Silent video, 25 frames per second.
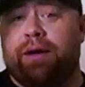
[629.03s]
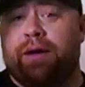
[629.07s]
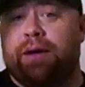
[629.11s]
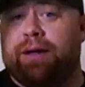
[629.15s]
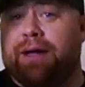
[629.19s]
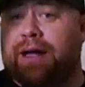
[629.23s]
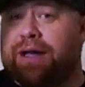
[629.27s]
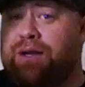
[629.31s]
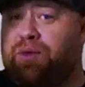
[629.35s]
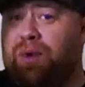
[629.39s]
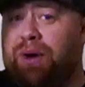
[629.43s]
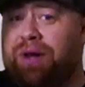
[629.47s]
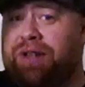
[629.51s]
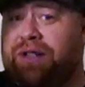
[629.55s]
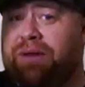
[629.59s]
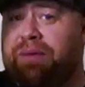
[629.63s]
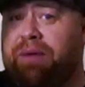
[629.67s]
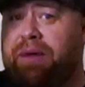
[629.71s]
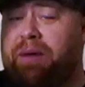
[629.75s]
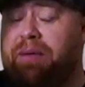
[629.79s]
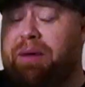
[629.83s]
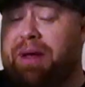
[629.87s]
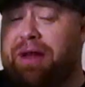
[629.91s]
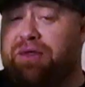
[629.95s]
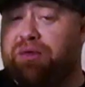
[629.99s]
That's why some
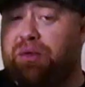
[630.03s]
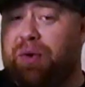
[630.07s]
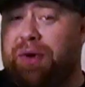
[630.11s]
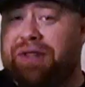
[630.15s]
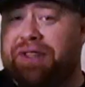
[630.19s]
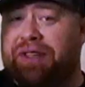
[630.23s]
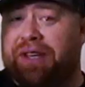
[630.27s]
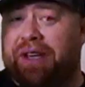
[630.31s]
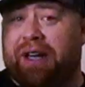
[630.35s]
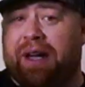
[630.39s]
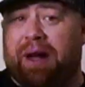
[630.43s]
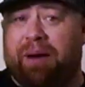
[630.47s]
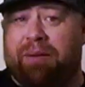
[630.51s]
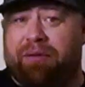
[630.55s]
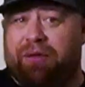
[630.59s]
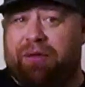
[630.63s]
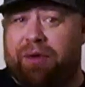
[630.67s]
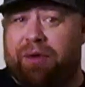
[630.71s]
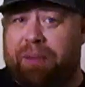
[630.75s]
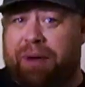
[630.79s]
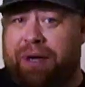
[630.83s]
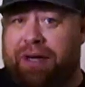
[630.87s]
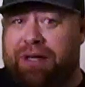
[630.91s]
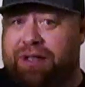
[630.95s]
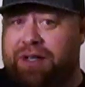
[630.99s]
of the best whiskey comes
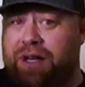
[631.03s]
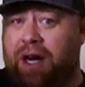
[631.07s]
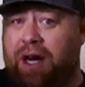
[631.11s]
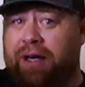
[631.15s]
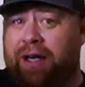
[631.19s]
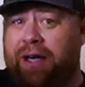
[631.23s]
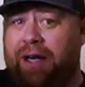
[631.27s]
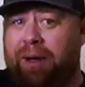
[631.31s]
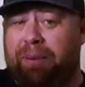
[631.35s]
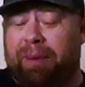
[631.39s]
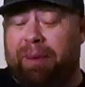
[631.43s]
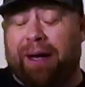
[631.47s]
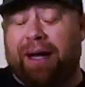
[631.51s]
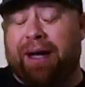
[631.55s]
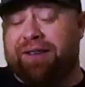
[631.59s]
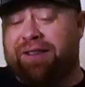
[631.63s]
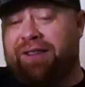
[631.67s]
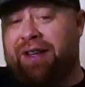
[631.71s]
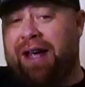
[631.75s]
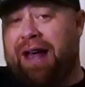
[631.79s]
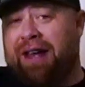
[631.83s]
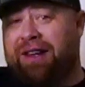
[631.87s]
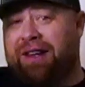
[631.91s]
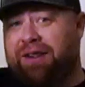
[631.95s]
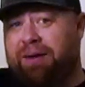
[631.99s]
from Kentucky, because
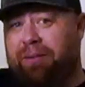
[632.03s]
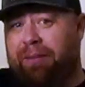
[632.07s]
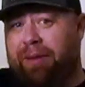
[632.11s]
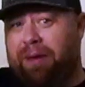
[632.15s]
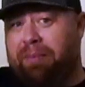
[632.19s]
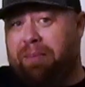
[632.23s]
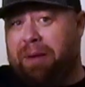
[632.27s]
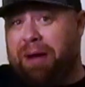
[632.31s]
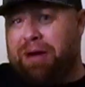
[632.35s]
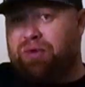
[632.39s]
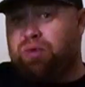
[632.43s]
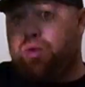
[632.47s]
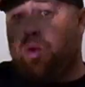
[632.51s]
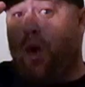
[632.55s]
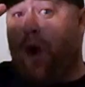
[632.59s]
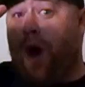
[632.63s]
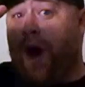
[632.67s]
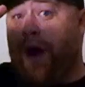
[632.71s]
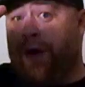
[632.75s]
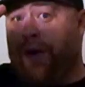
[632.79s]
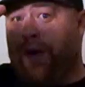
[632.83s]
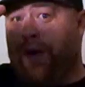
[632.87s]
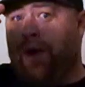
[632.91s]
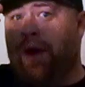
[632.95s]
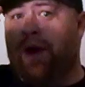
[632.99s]
it has some of the best
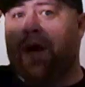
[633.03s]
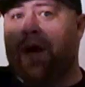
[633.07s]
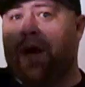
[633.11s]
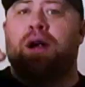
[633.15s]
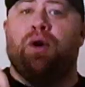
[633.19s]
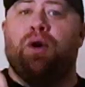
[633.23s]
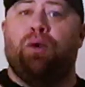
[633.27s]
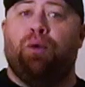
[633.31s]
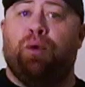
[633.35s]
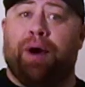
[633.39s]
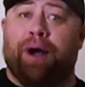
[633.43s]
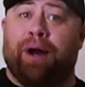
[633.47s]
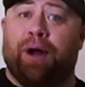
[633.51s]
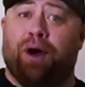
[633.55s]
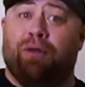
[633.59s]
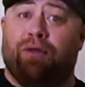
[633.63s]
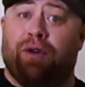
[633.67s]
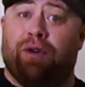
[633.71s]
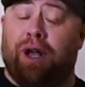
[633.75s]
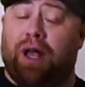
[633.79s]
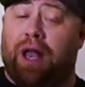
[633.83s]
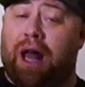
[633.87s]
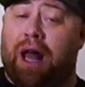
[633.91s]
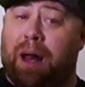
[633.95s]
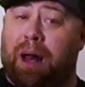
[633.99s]
water running
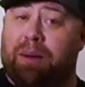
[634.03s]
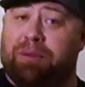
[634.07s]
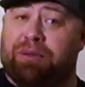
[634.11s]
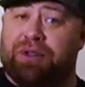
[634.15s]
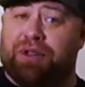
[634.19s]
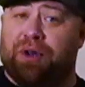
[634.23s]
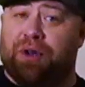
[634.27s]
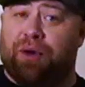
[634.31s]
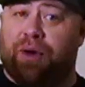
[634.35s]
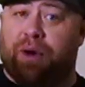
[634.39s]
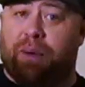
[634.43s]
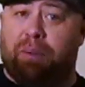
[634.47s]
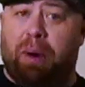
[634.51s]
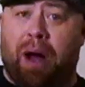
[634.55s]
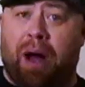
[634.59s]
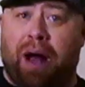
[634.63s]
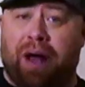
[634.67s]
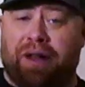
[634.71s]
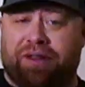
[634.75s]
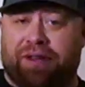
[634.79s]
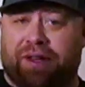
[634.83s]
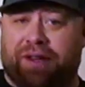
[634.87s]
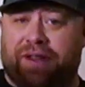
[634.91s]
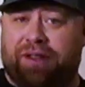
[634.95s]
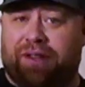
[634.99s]
over limestone
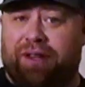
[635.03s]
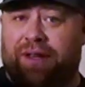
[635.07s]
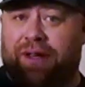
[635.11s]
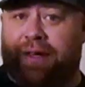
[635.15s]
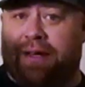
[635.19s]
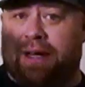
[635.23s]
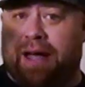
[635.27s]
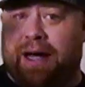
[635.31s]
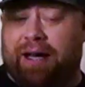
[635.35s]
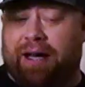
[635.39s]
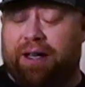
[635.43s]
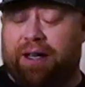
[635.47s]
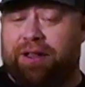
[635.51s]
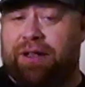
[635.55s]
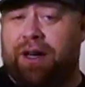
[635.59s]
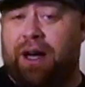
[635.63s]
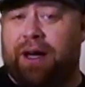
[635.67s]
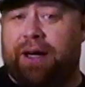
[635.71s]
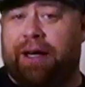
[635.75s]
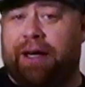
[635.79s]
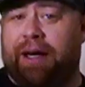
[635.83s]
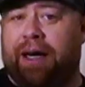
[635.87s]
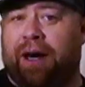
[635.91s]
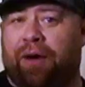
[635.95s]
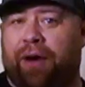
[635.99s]
deposits in that
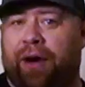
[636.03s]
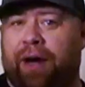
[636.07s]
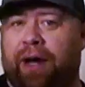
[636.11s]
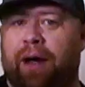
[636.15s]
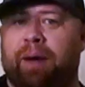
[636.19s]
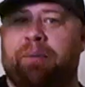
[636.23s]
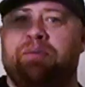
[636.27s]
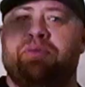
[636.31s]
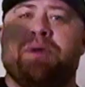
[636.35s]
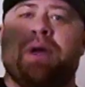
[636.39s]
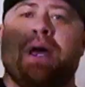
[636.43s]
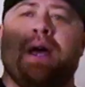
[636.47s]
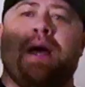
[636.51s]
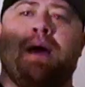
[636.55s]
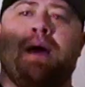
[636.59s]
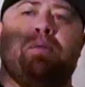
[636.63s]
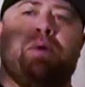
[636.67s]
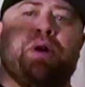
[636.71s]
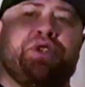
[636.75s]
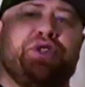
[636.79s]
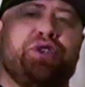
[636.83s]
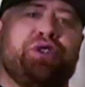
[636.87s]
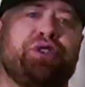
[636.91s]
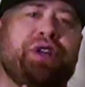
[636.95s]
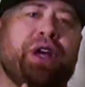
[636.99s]
Kentucky area.
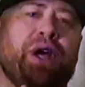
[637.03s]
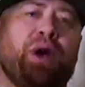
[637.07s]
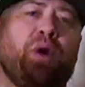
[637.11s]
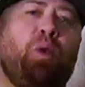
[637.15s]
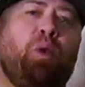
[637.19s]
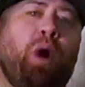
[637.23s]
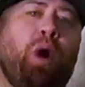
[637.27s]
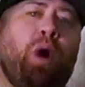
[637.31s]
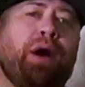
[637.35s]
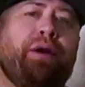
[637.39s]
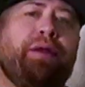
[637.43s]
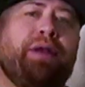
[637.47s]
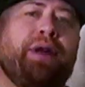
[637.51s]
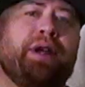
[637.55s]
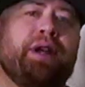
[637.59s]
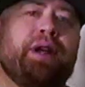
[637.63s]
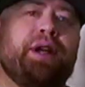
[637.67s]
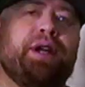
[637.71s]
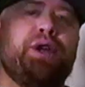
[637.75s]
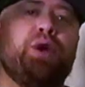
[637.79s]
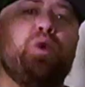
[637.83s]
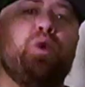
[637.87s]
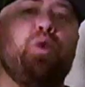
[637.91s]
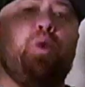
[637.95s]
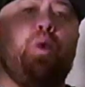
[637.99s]
But you take water then
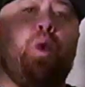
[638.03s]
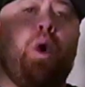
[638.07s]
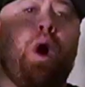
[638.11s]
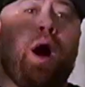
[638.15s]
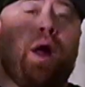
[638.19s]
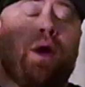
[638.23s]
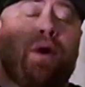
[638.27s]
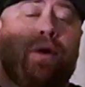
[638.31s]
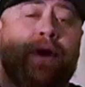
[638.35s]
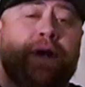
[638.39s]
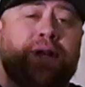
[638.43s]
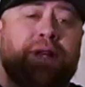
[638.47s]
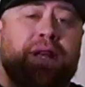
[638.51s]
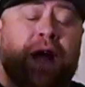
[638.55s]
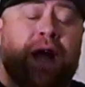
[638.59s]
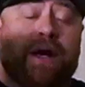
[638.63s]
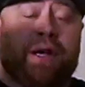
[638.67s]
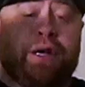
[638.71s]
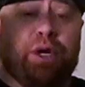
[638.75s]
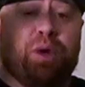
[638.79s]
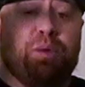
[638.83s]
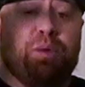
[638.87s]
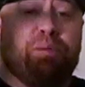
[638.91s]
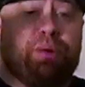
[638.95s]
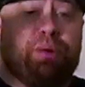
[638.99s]
and you water it down,
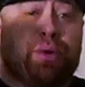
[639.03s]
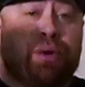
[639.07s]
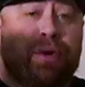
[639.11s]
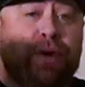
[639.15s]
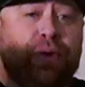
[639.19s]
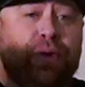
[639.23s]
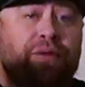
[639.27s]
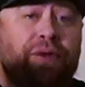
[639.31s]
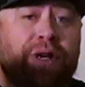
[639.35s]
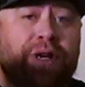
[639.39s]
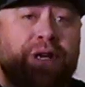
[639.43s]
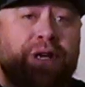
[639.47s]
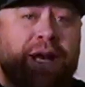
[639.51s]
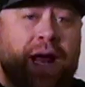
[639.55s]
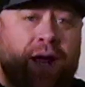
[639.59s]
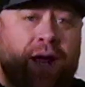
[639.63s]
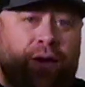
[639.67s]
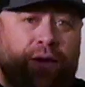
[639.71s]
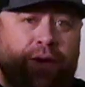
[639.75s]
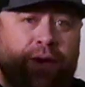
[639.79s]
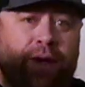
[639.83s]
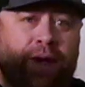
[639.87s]
you proof it down.